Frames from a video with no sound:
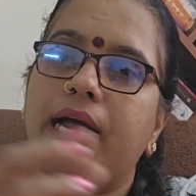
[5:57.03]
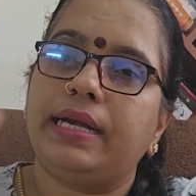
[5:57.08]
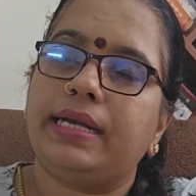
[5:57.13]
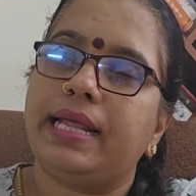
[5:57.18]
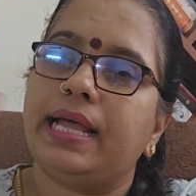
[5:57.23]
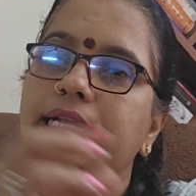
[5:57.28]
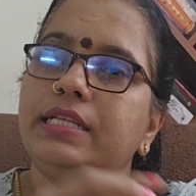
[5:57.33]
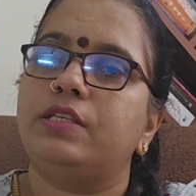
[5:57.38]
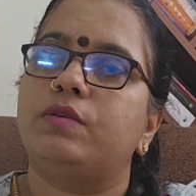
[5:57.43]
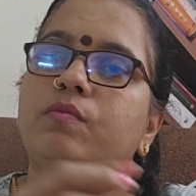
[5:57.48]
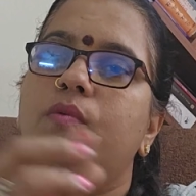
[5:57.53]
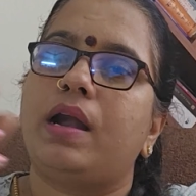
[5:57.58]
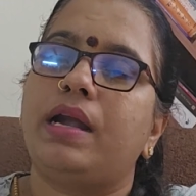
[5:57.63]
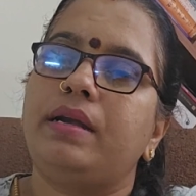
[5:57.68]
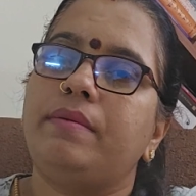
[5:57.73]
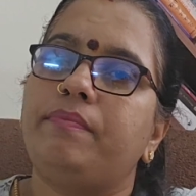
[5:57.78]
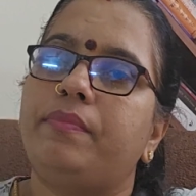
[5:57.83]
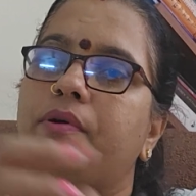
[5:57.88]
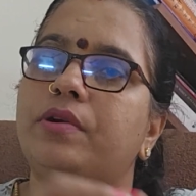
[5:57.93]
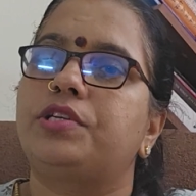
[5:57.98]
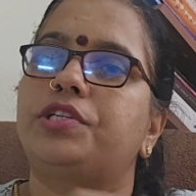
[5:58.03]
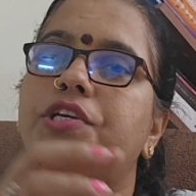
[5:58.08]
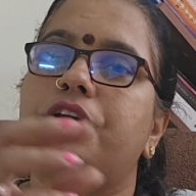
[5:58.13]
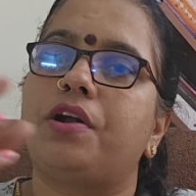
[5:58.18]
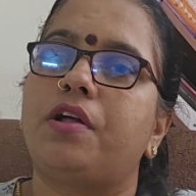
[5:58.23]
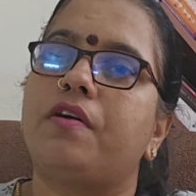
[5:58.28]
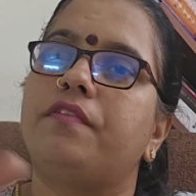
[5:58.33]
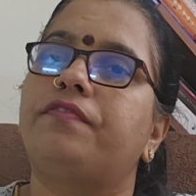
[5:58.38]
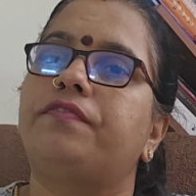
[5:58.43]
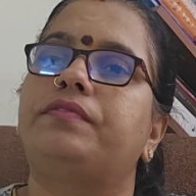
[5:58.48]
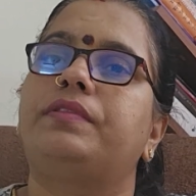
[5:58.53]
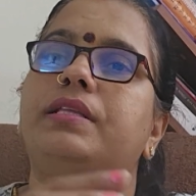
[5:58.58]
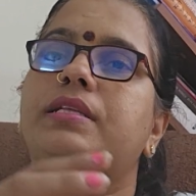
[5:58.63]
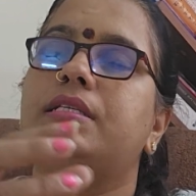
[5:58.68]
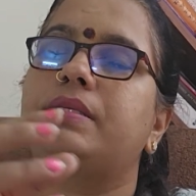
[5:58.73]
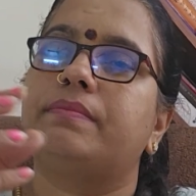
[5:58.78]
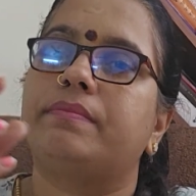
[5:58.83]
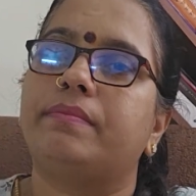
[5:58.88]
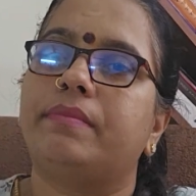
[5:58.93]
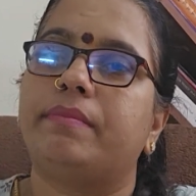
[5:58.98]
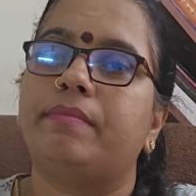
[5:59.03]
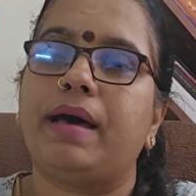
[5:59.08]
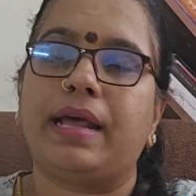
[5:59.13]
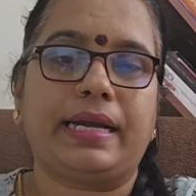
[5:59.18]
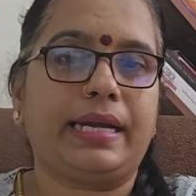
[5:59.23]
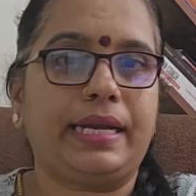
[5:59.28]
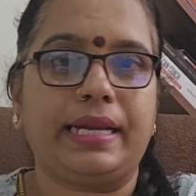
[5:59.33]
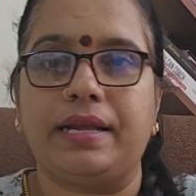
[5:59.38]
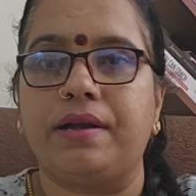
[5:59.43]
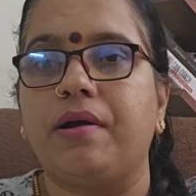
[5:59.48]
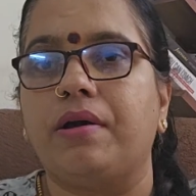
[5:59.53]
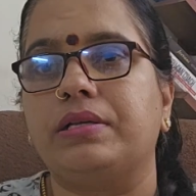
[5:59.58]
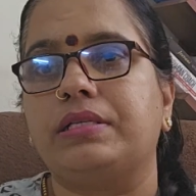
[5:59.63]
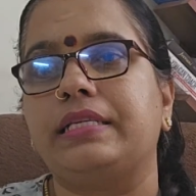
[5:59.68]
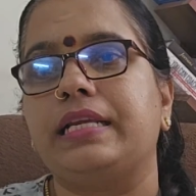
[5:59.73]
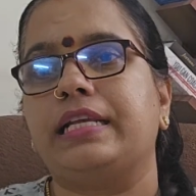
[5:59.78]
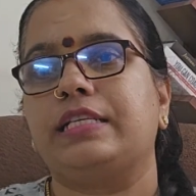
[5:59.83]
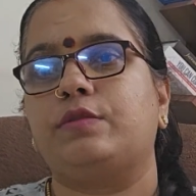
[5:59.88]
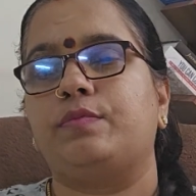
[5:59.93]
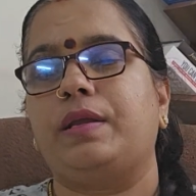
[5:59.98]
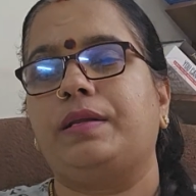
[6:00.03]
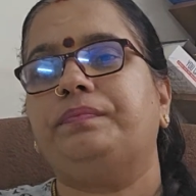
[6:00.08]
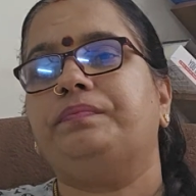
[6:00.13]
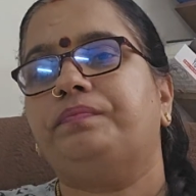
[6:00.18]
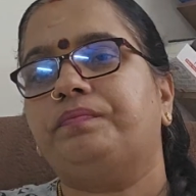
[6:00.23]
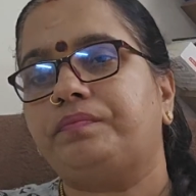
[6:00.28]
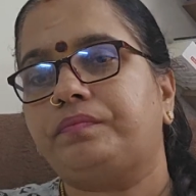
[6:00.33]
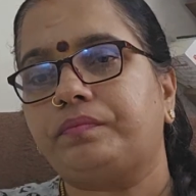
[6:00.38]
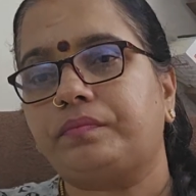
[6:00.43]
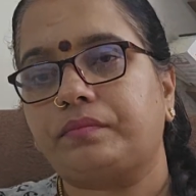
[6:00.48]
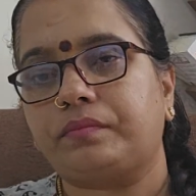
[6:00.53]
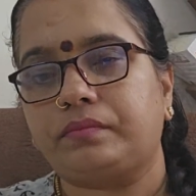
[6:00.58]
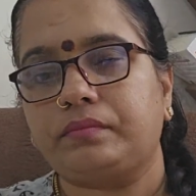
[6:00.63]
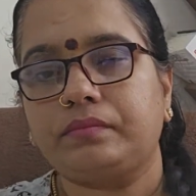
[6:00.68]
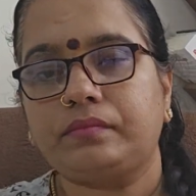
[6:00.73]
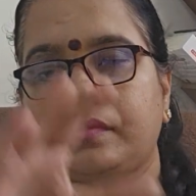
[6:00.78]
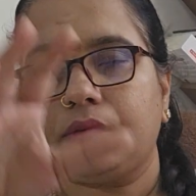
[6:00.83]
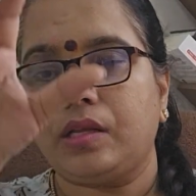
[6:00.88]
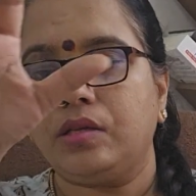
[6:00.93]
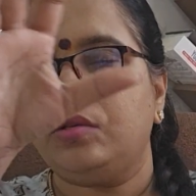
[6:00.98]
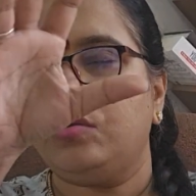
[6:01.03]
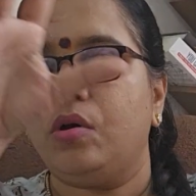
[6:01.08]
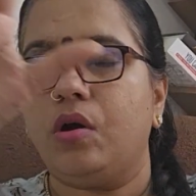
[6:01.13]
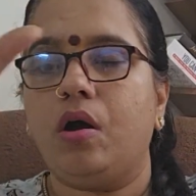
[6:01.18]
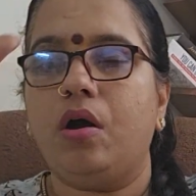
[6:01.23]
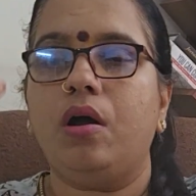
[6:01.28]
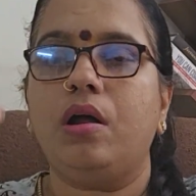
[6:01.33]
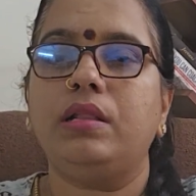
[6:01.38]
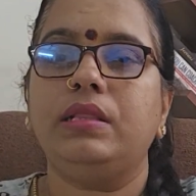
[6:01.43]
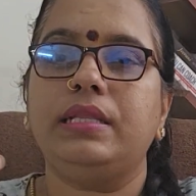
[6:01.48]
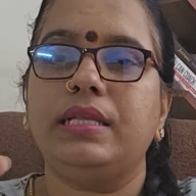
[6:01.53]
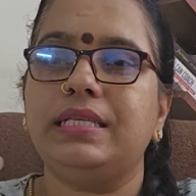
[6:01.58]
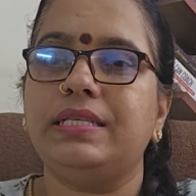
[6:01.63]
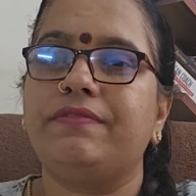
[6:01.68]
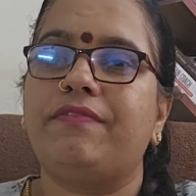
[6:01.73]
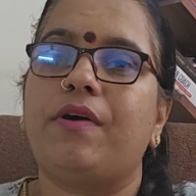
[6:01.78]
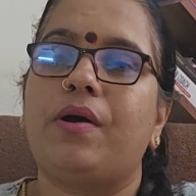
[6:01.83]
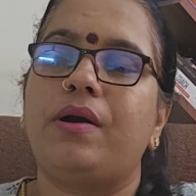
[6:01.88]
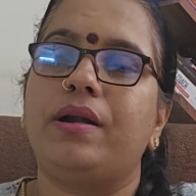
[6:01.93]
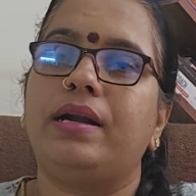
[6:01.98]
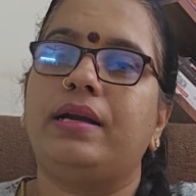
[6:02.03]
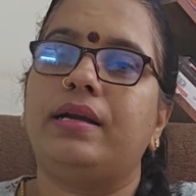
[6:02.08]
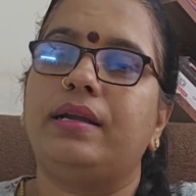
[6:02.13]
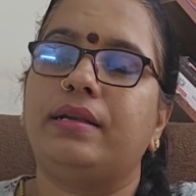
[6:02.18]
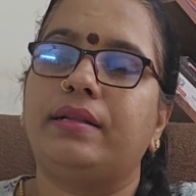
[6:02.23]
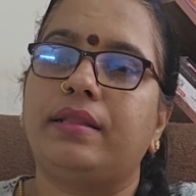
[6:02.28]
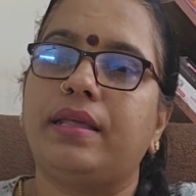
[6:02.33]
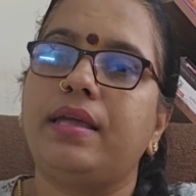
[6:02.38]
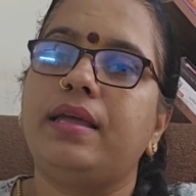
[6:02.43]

attach one portion of this marketing cost as well. So all this fall under